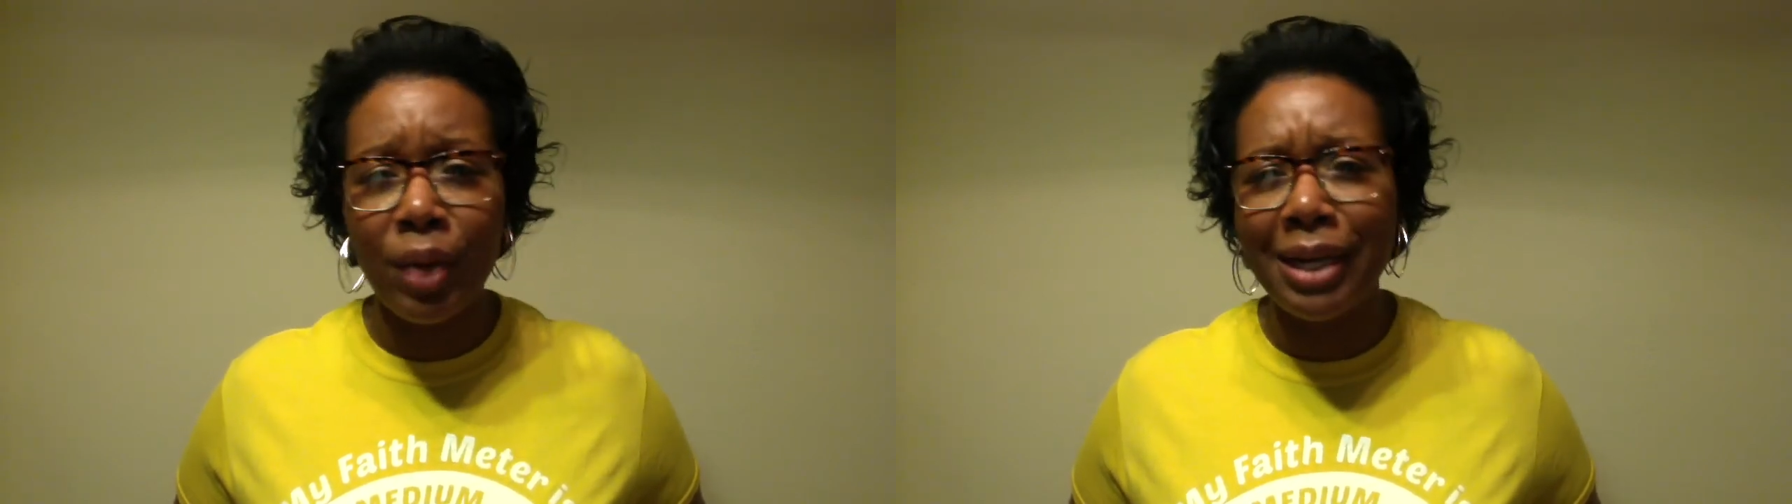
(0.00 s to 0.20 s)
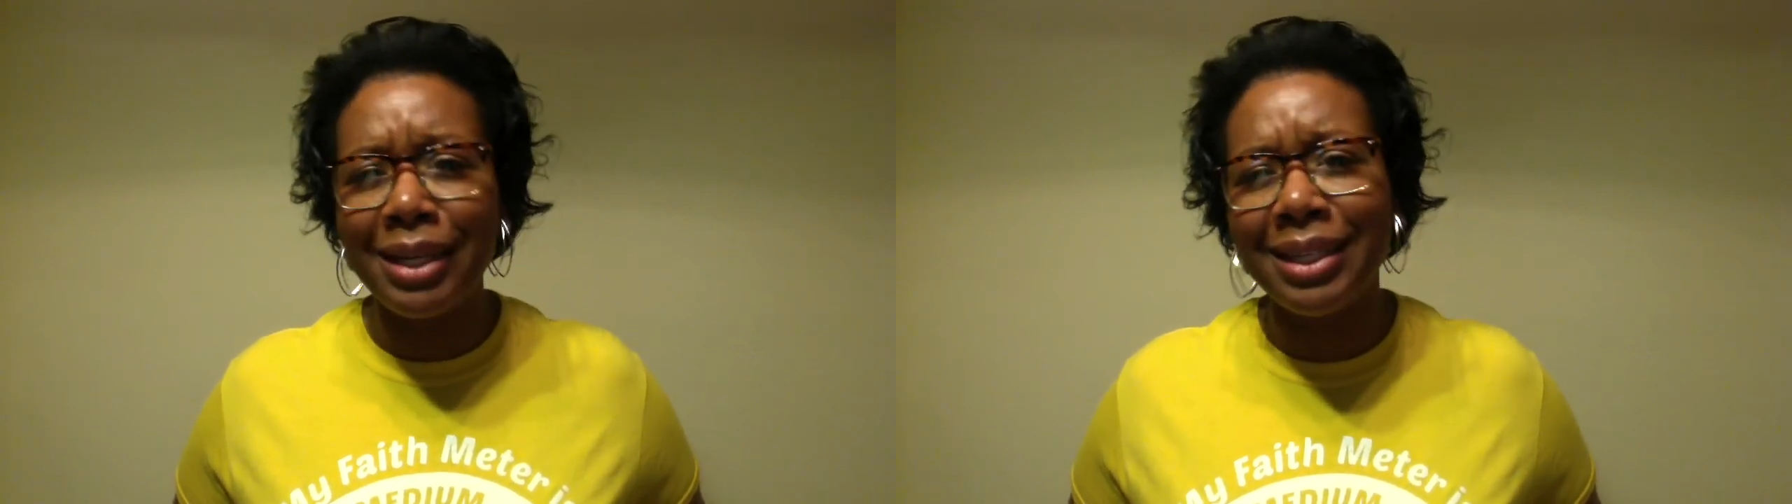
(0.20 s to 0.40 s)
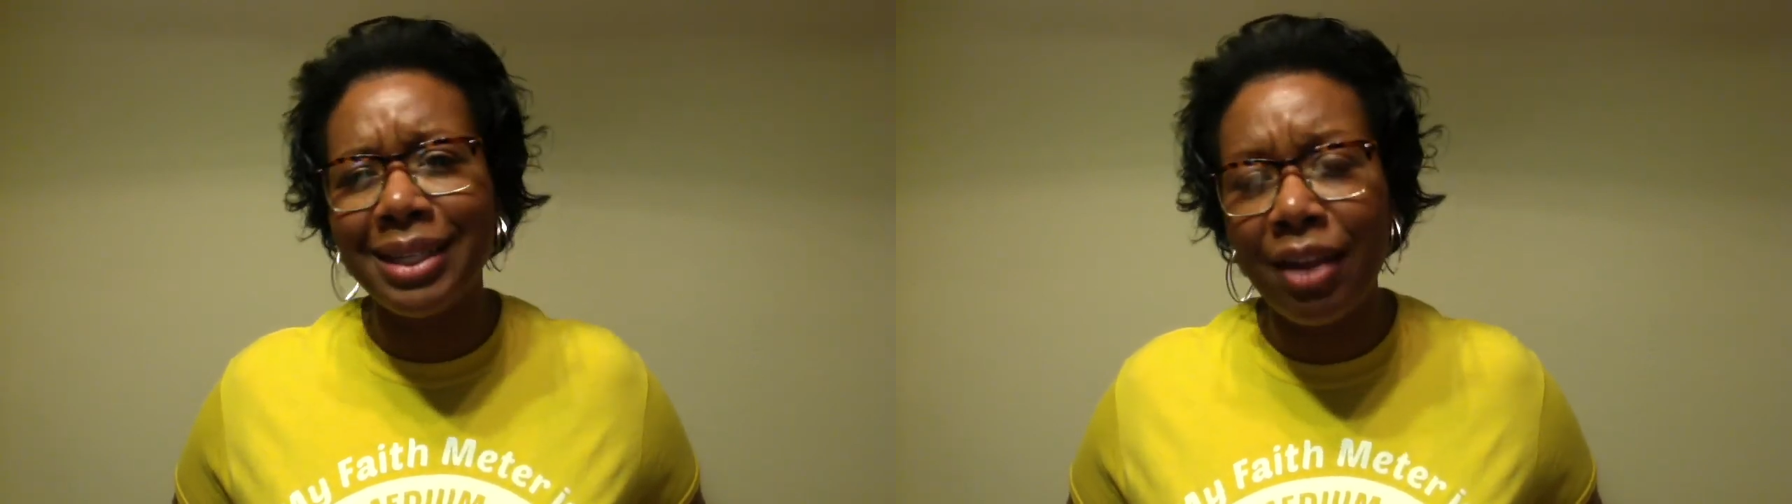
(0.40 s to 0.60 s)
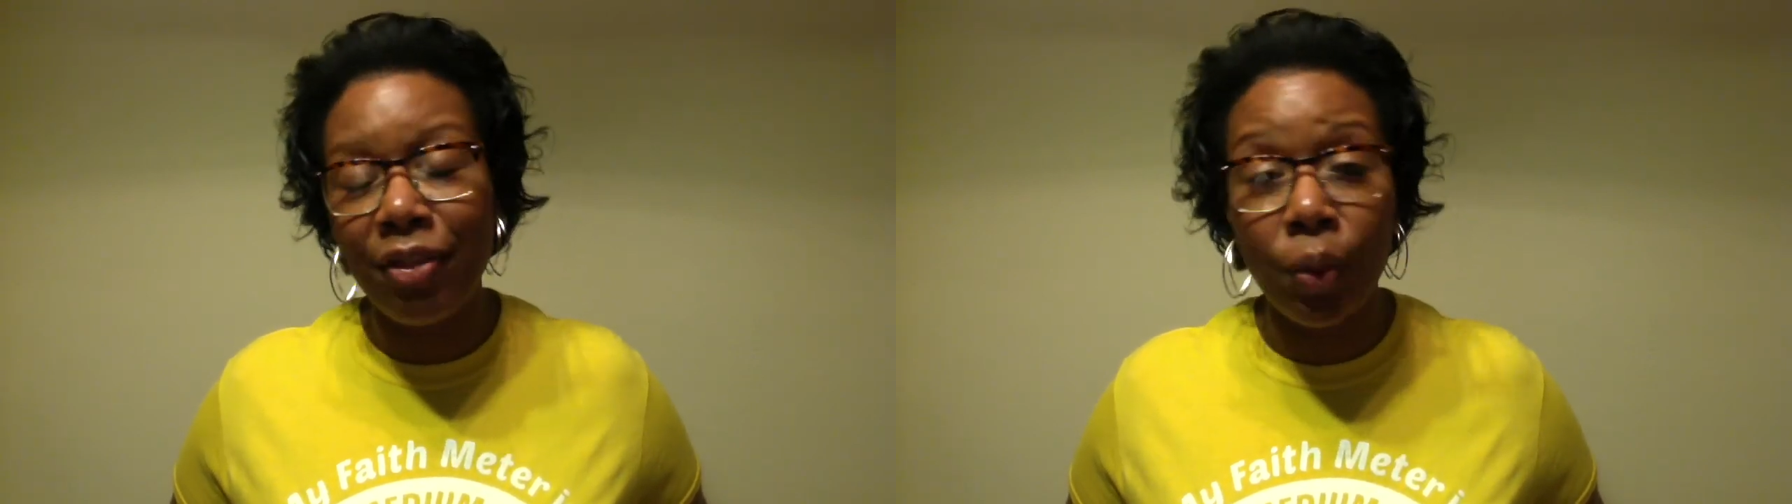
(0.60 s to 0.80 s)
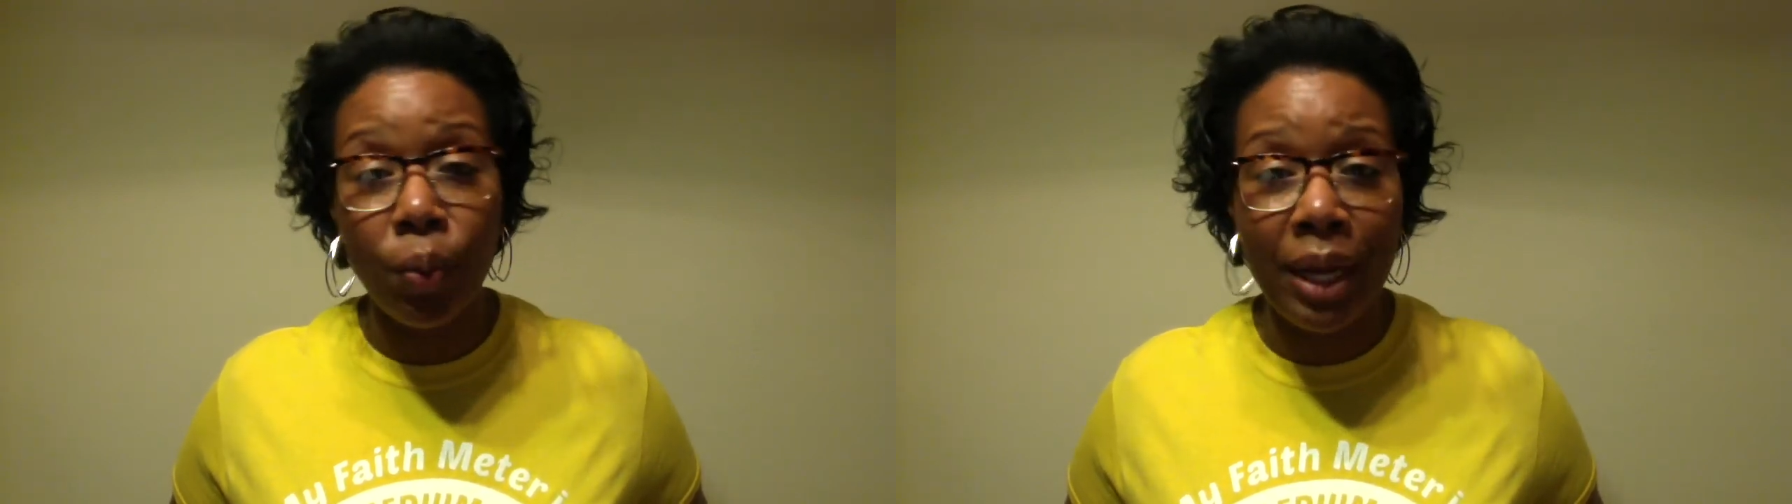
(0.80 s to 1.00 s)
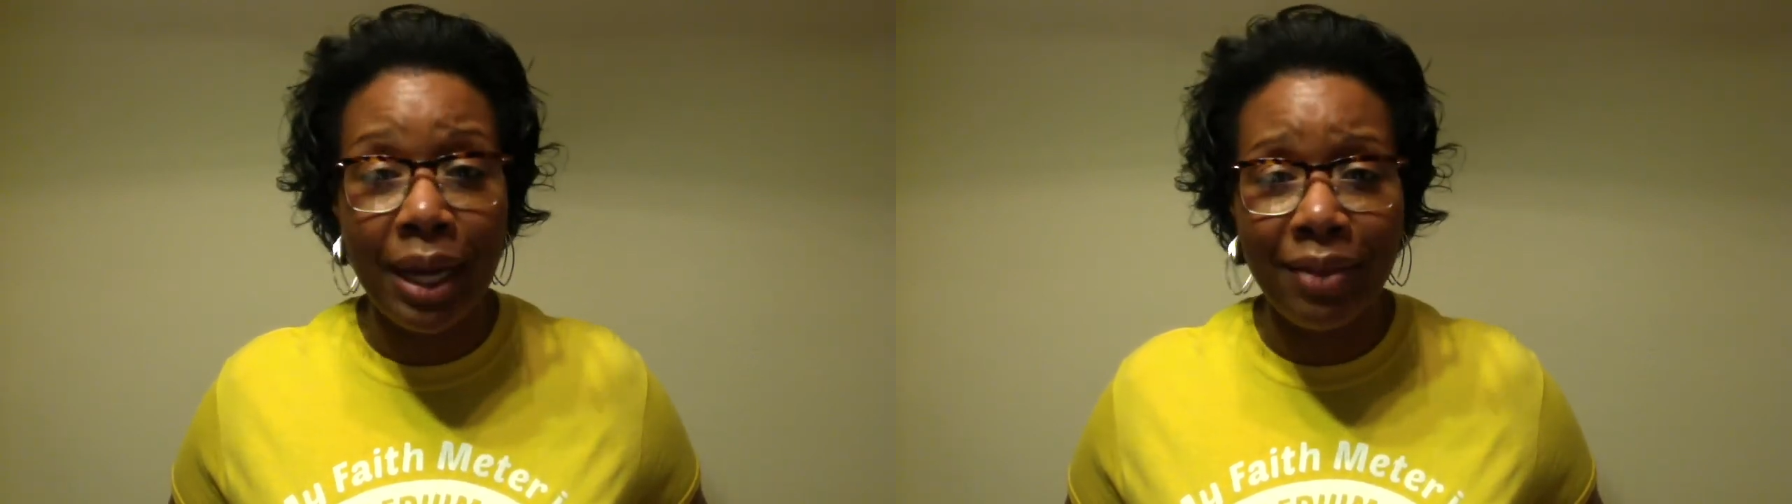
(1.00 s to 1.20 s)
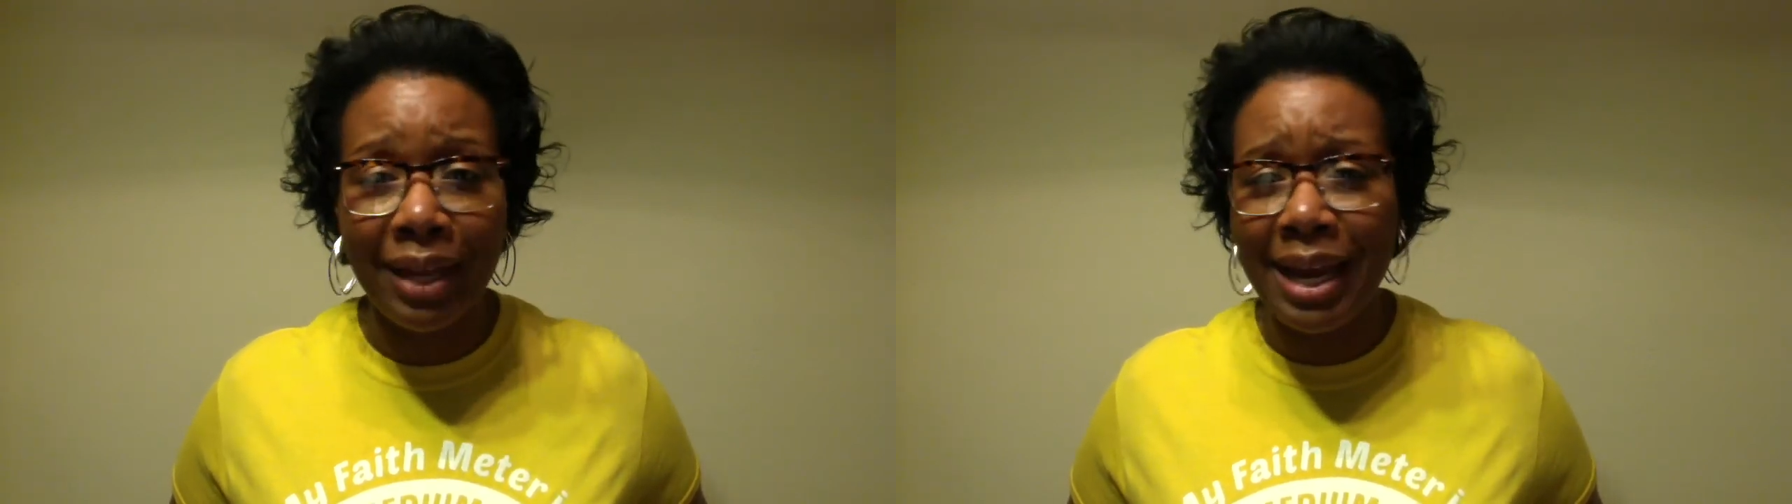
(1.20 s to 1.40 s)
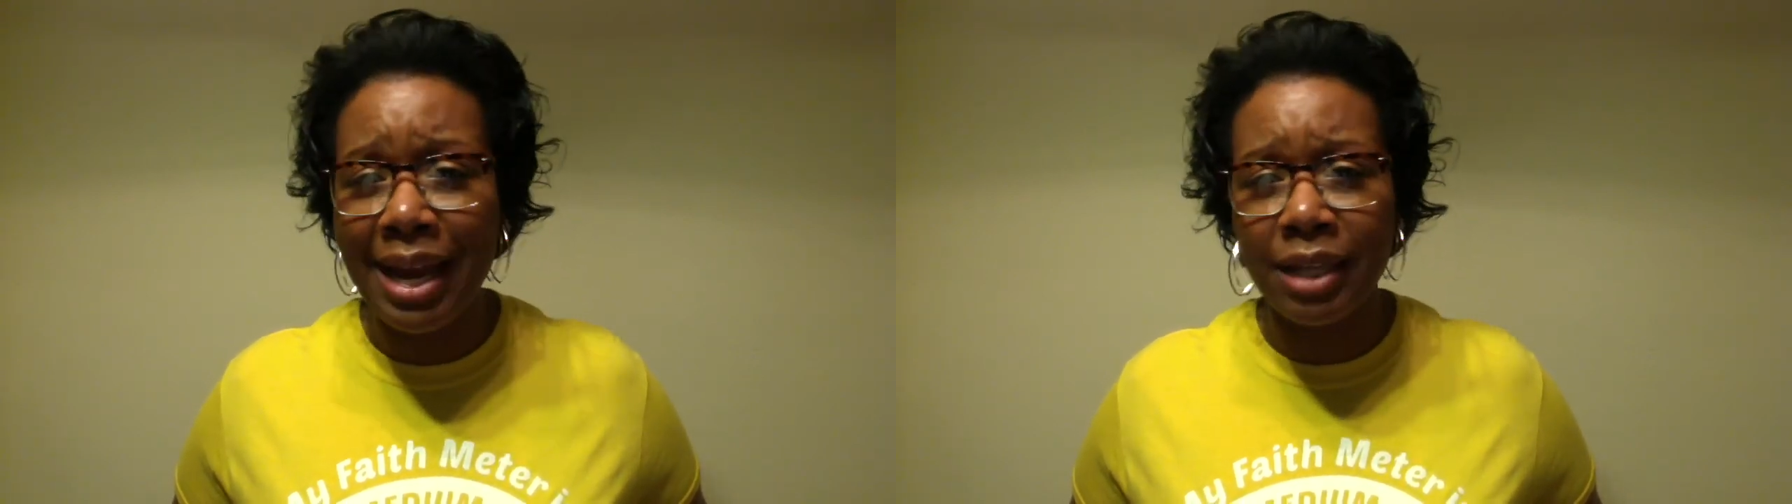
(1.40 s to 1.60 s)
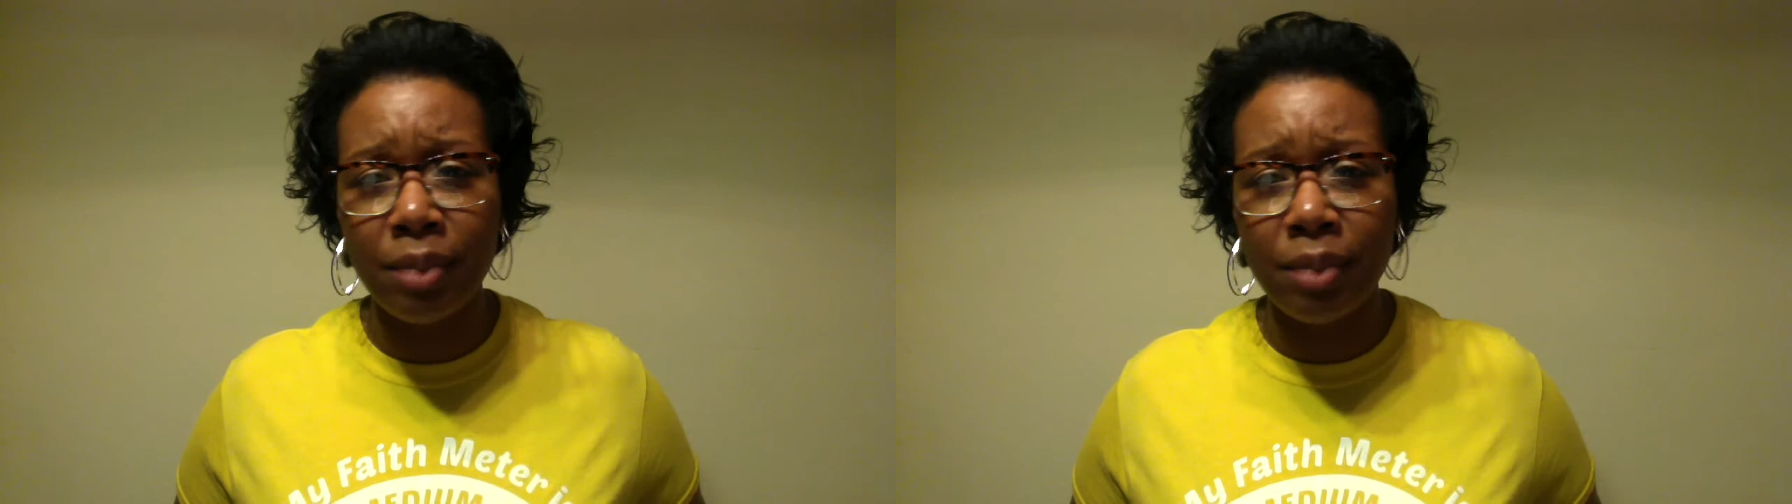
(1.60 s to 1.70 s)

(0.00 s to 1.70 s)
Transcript: ready to send the wind that He